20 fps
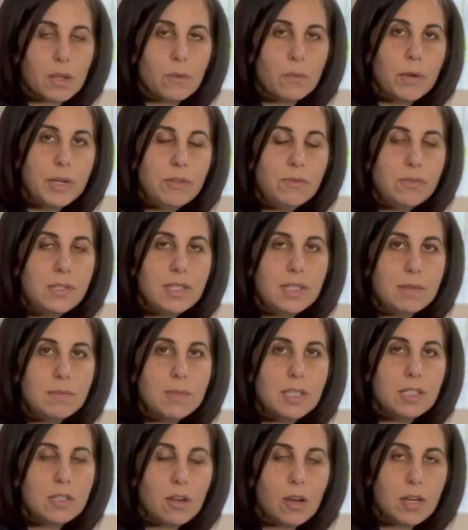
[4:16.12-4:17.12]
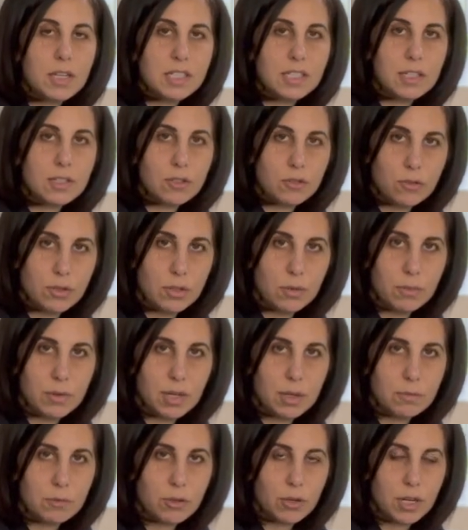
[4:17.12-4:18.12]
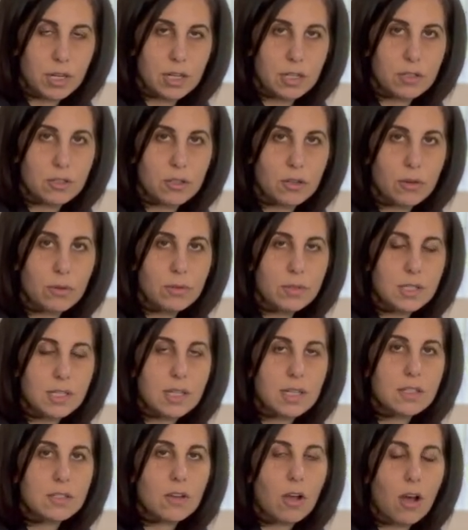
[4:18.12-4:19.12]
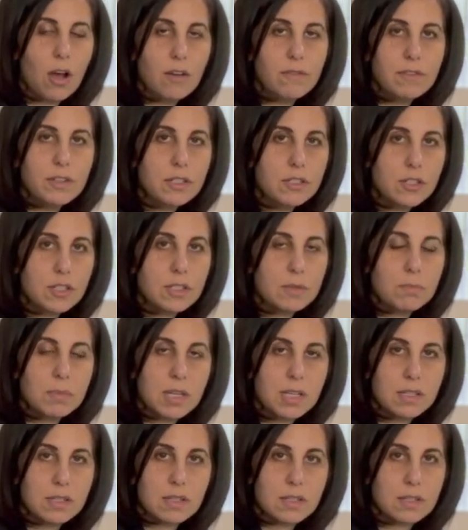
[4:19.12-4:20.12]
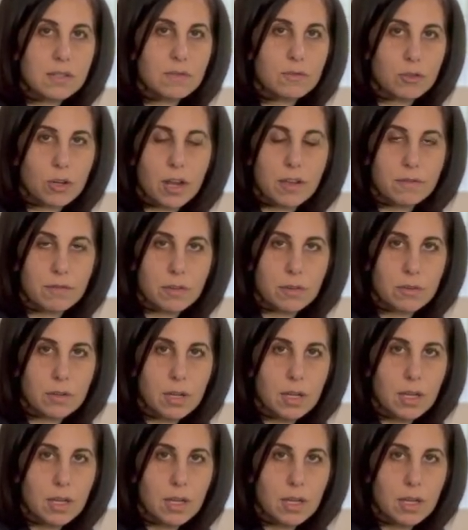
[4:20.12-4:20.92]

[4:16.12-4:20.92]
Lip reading: When you see me tossing a treat when I'm training Jones, it's often just pieces of dry food,